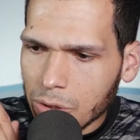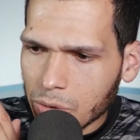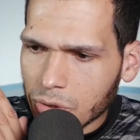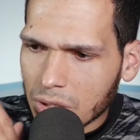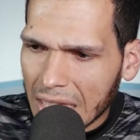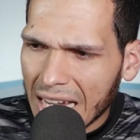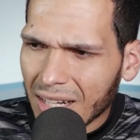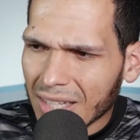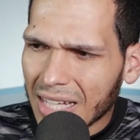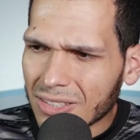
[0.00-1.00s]
stand
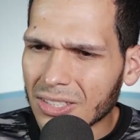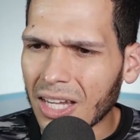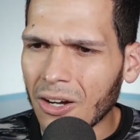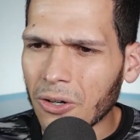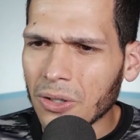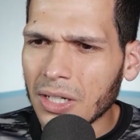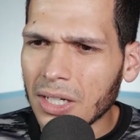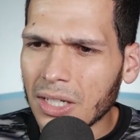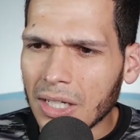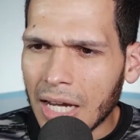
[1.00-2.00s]
on that scale
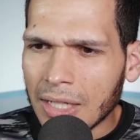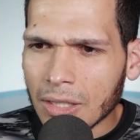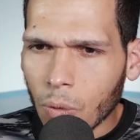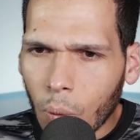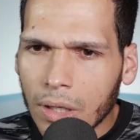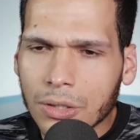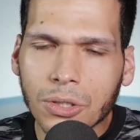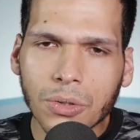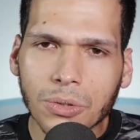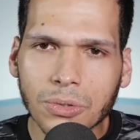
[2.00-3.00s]
and you want
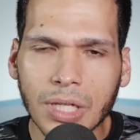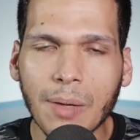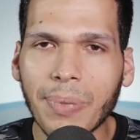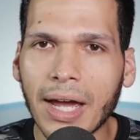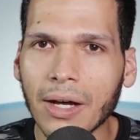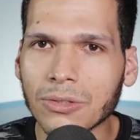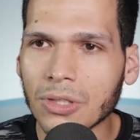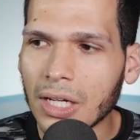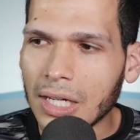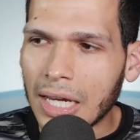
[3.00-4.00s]
to lose 10 pounds
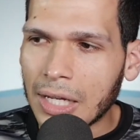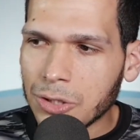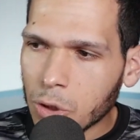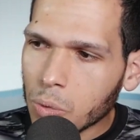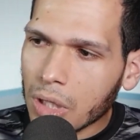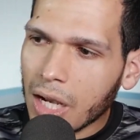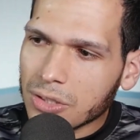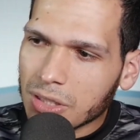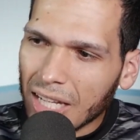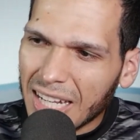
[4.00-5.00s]
and you
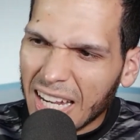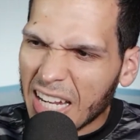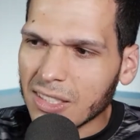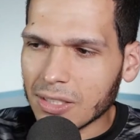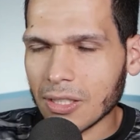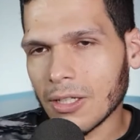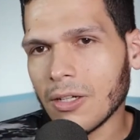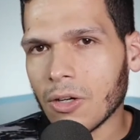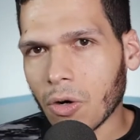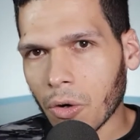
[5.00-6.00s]
lost 8
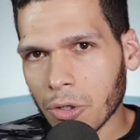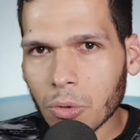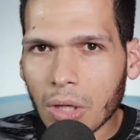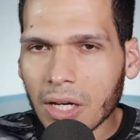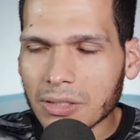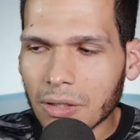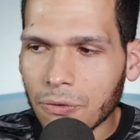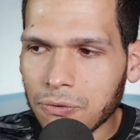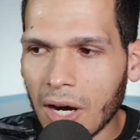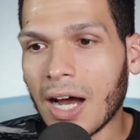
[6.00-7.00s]
or you lost
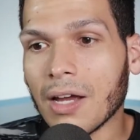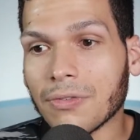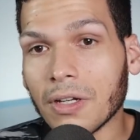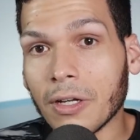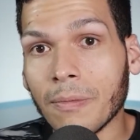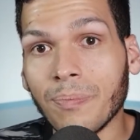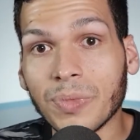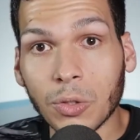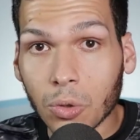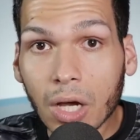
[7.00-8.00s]
5.
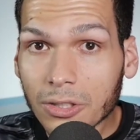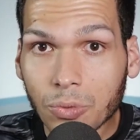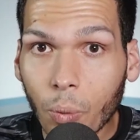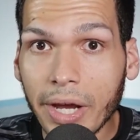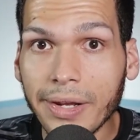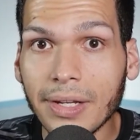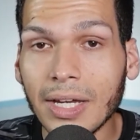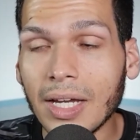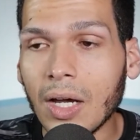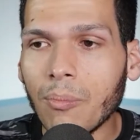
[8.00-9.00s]
You lost weight,
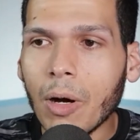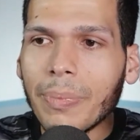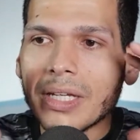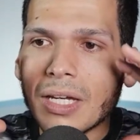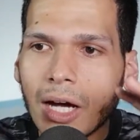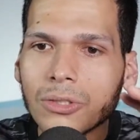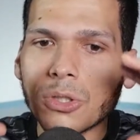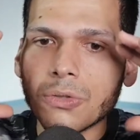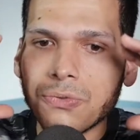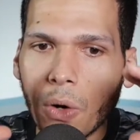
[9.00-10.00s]
but because
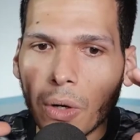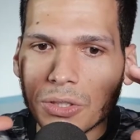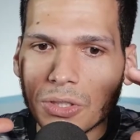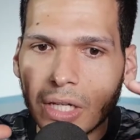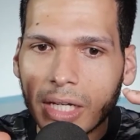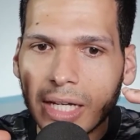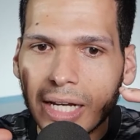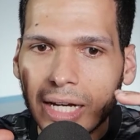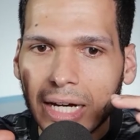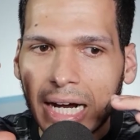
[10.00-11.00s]
you're focusing
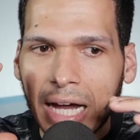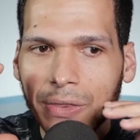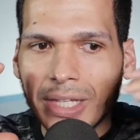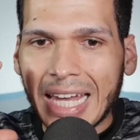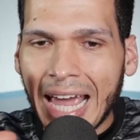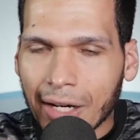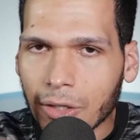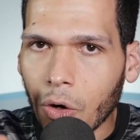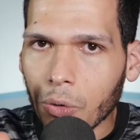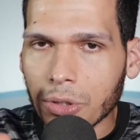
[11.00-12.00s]
on the end
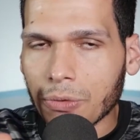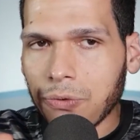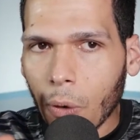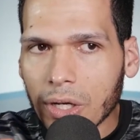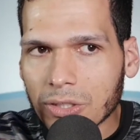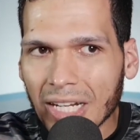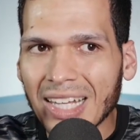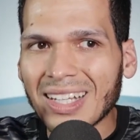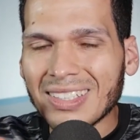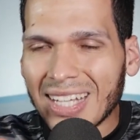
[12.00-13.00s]
goal, you're focusing on
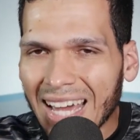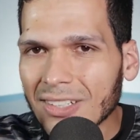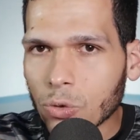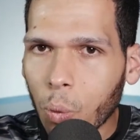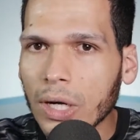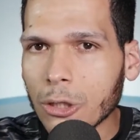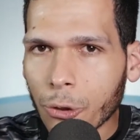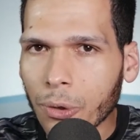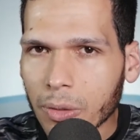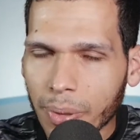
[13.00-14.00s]
the 10, 20,
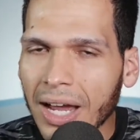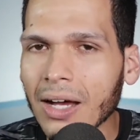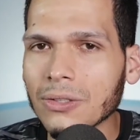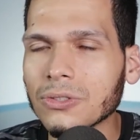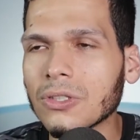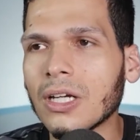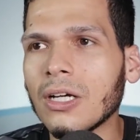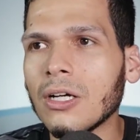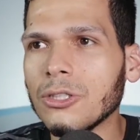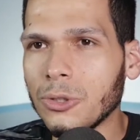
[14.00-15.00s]
30 pounds,
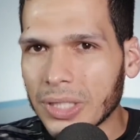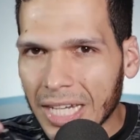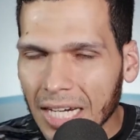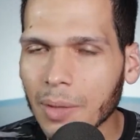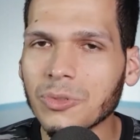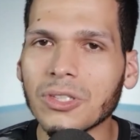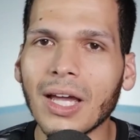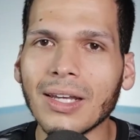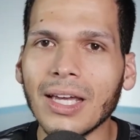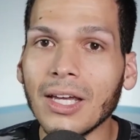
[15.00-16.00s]
you get
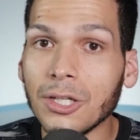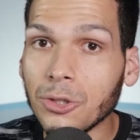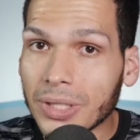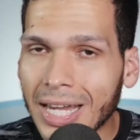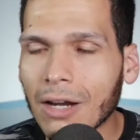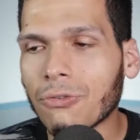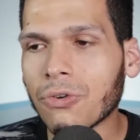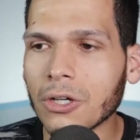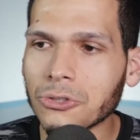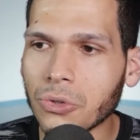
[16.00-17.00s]
upset, you get
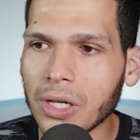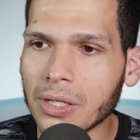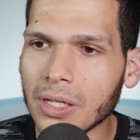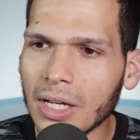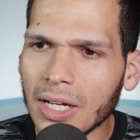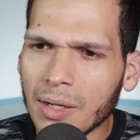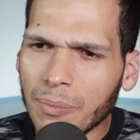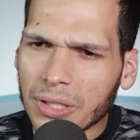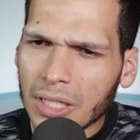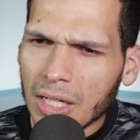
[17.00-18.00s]
frustrated.
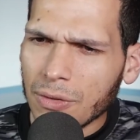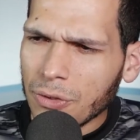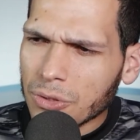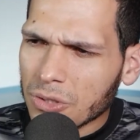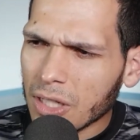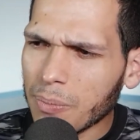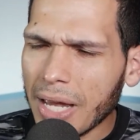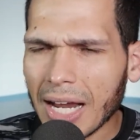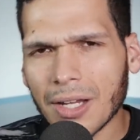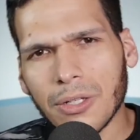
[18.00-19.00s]
But then if you sit
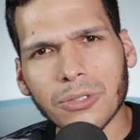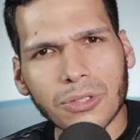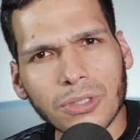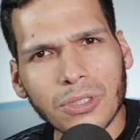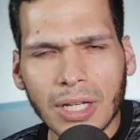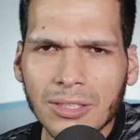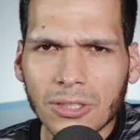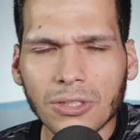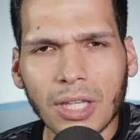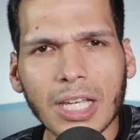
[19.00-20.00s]
back and
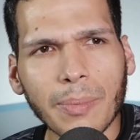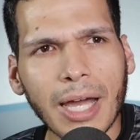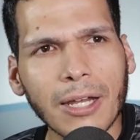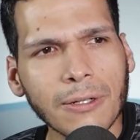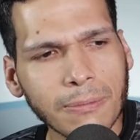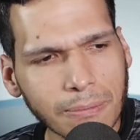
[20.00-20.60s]
just think about,